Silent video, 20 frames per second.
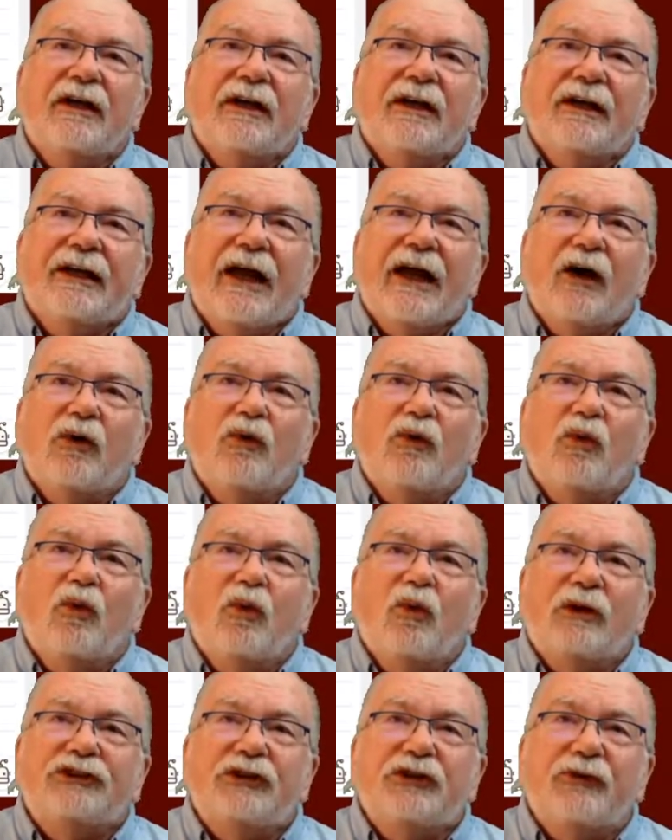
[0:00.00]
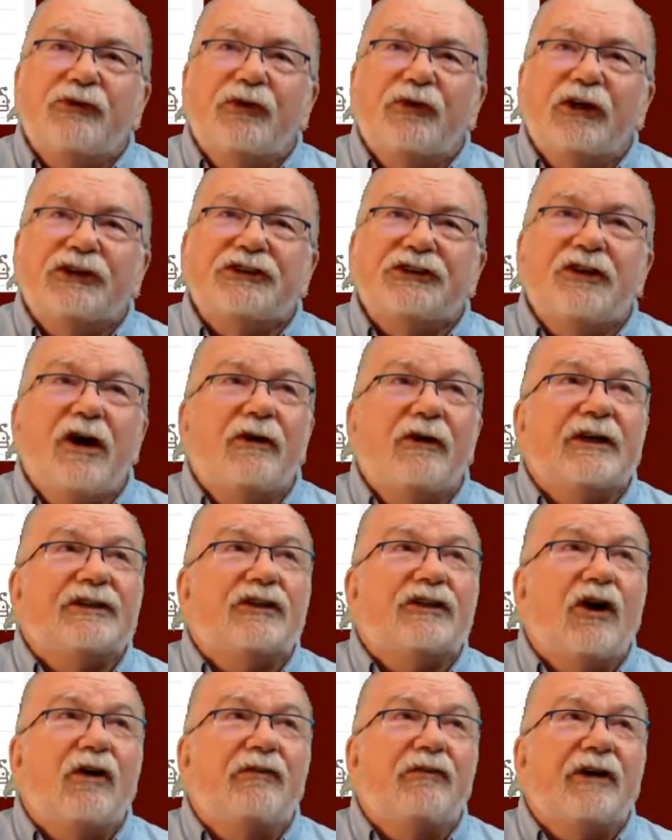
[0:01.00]
Now, what you'll first notice
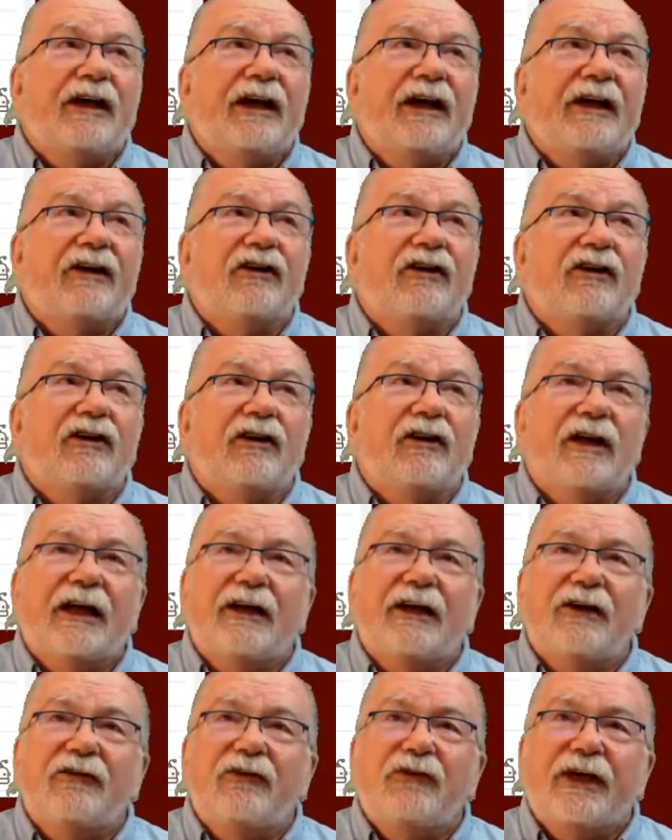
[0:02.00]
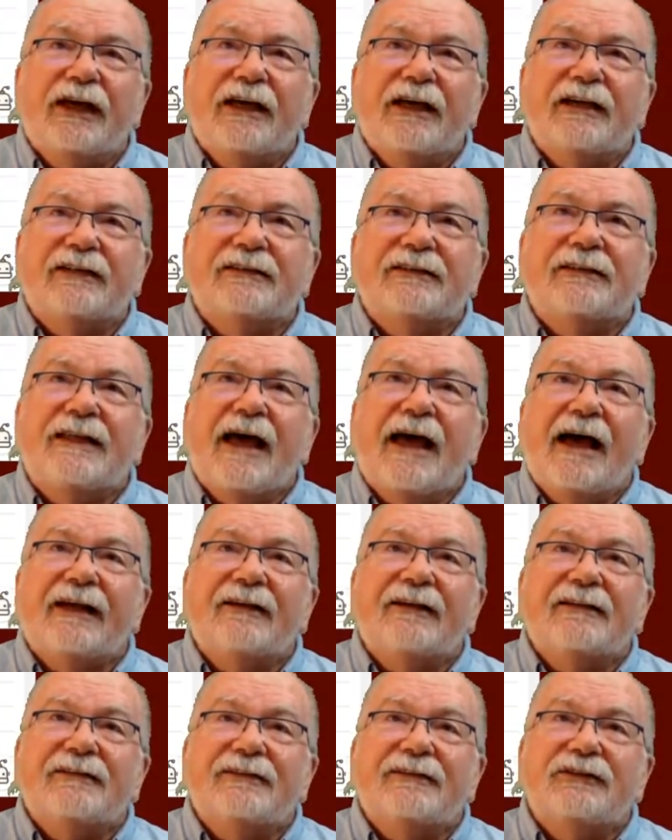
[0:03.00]
over here is that
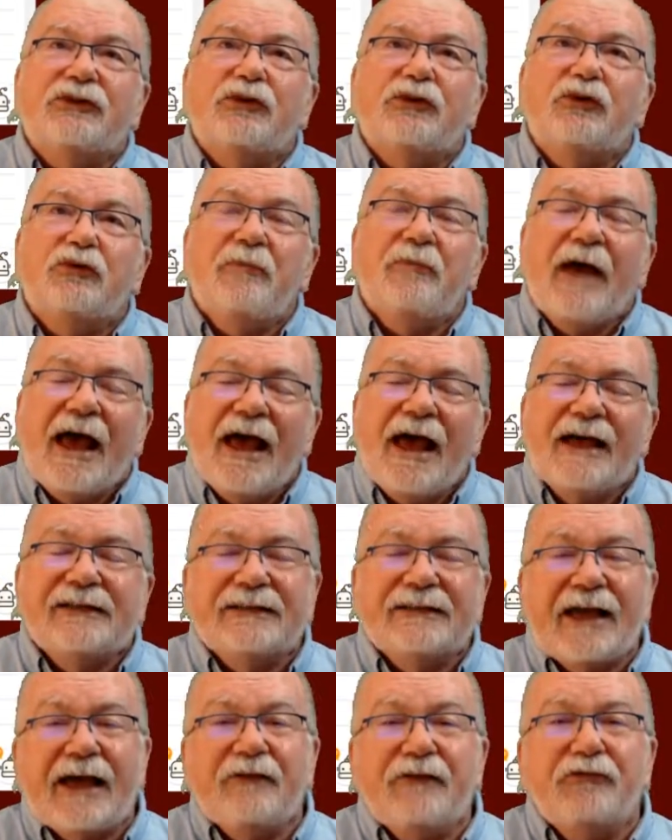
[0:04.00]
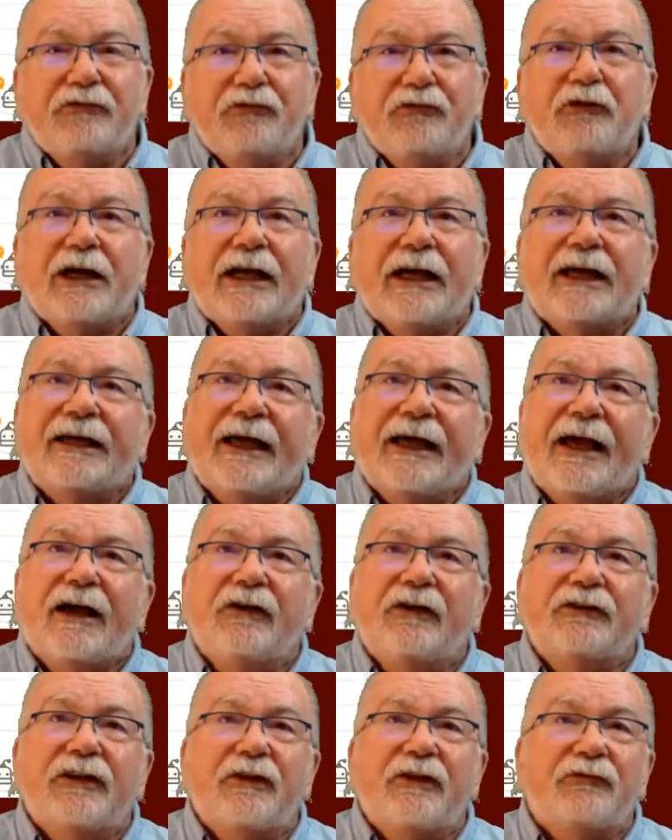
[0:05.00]
Zoom has a free
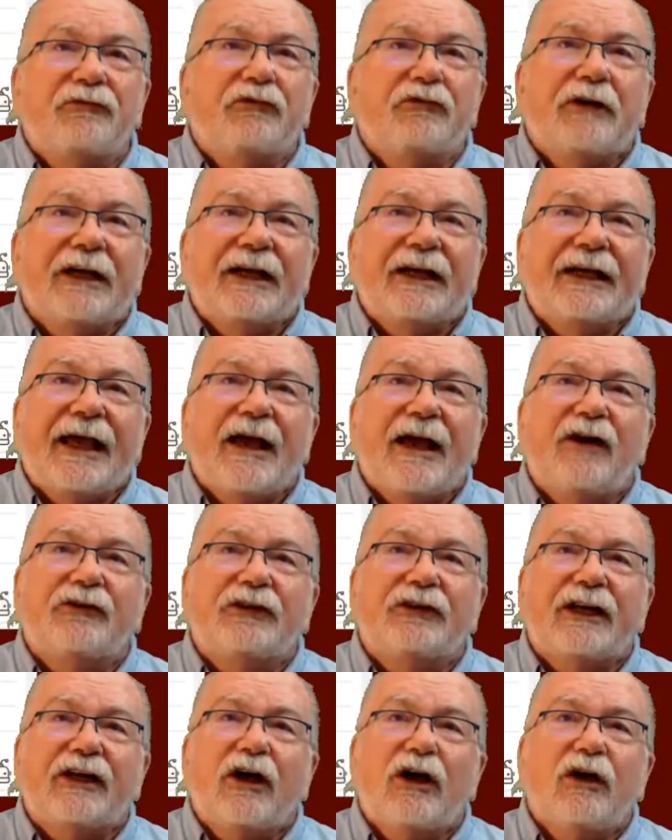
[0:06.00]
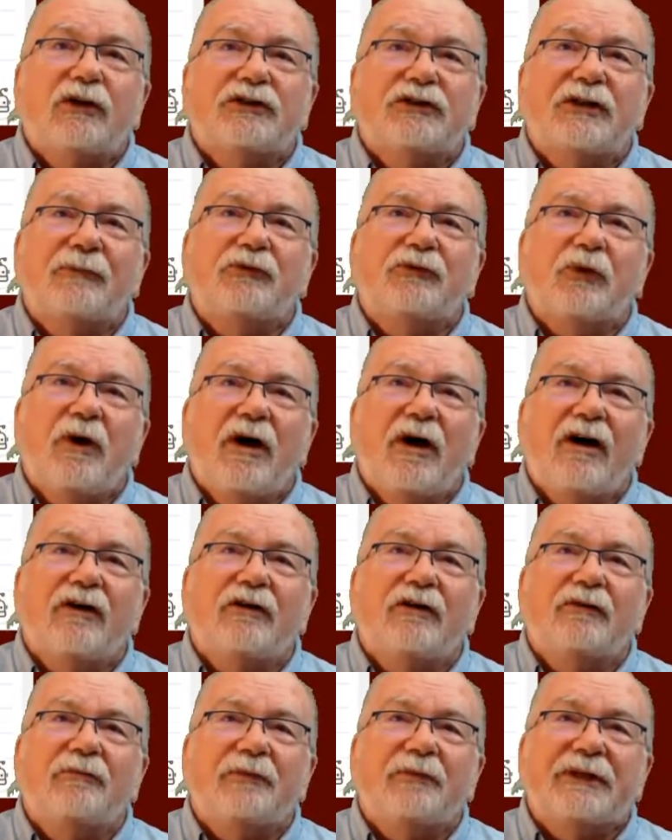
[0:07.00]
account, and the free account can host up to
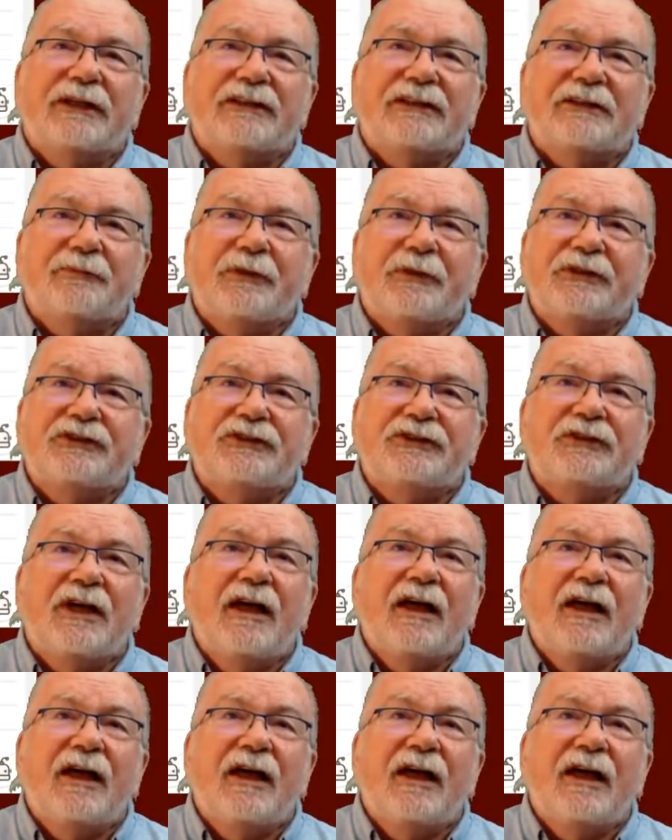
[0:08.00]
100 participants,